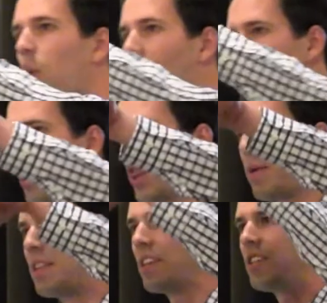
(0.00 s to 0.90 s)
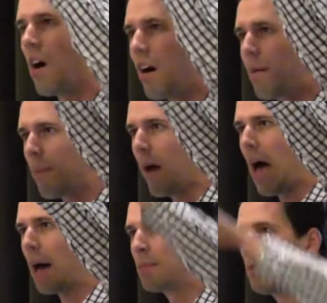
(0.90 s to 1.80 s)
in quadrant 3 at the start,
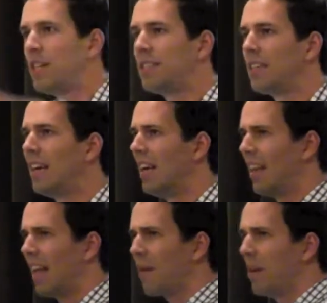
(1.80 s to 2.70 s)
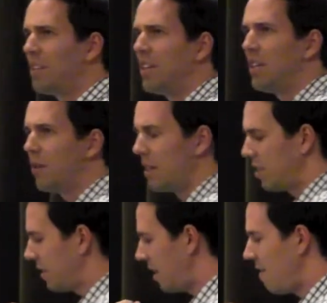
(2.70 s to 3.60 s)
perhaps, but she's, like, what is she doing there?
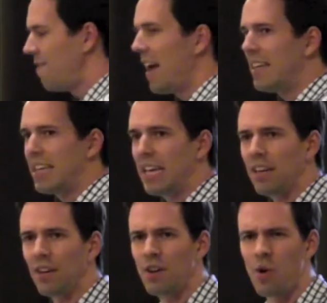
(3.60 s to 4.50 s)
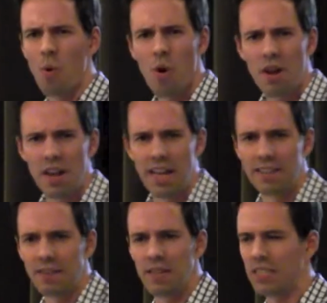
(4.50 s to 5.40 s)
She's inventing
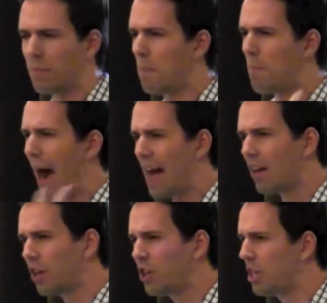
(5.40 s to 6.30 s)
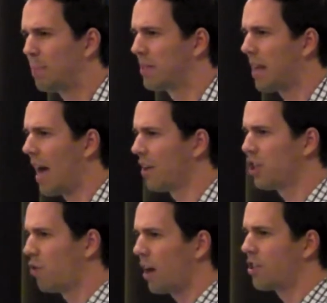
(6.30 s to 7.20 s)
coordinates in this battleship-style
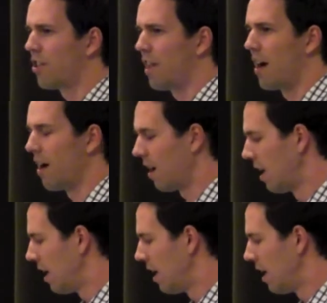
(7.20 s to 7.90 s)
structure there.